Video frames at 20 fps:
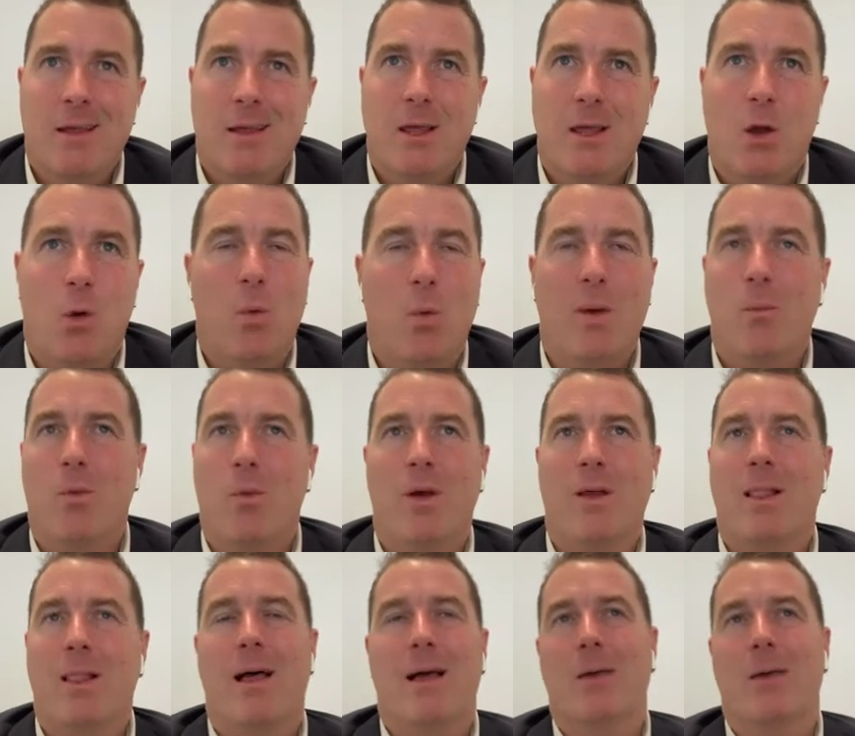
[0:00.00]
we're
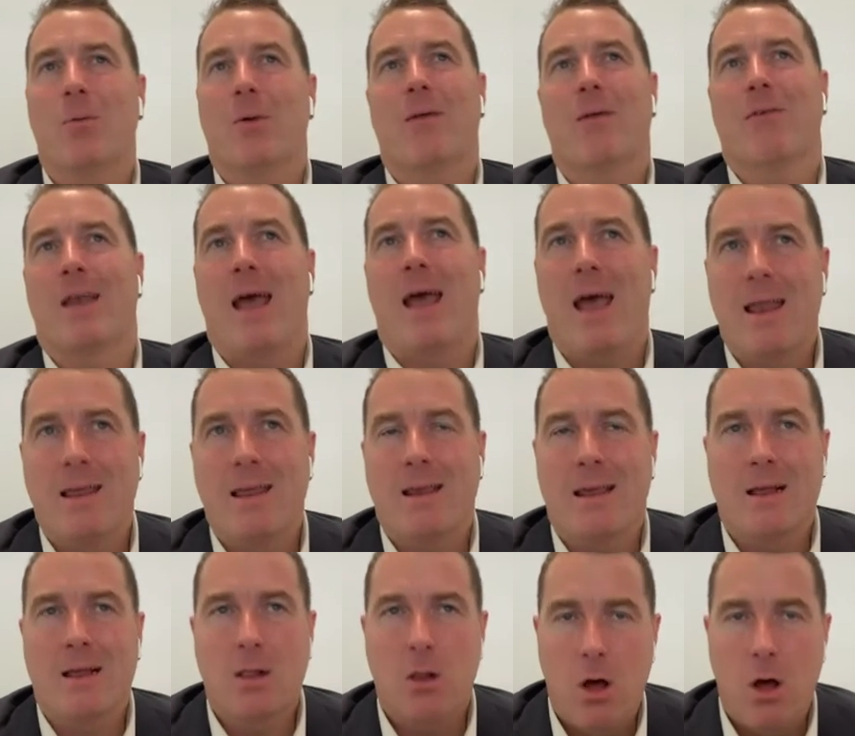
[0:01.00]
lucky we haven't had
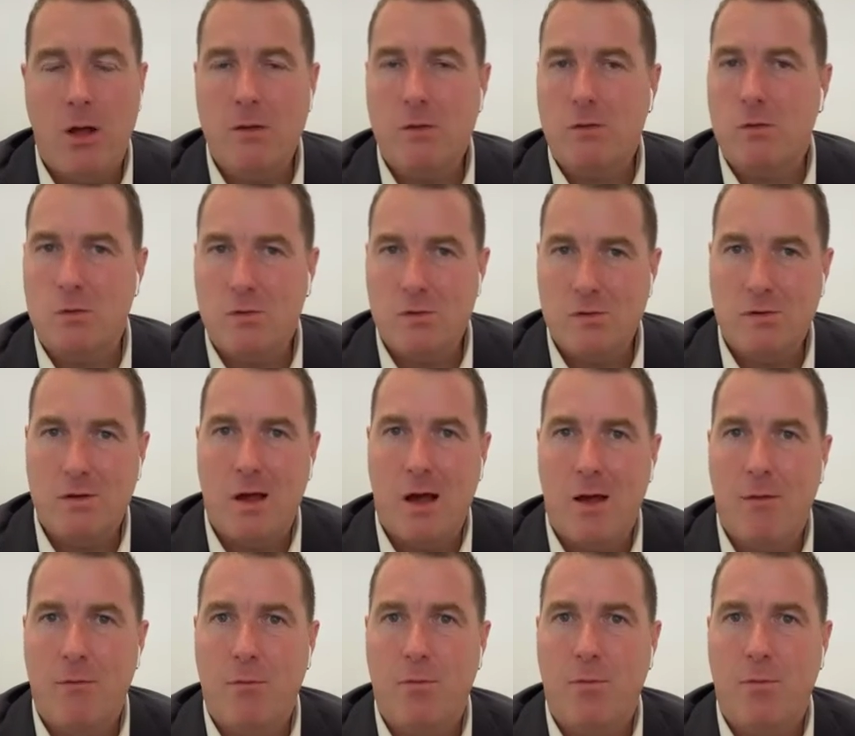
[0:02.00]
any clients or staff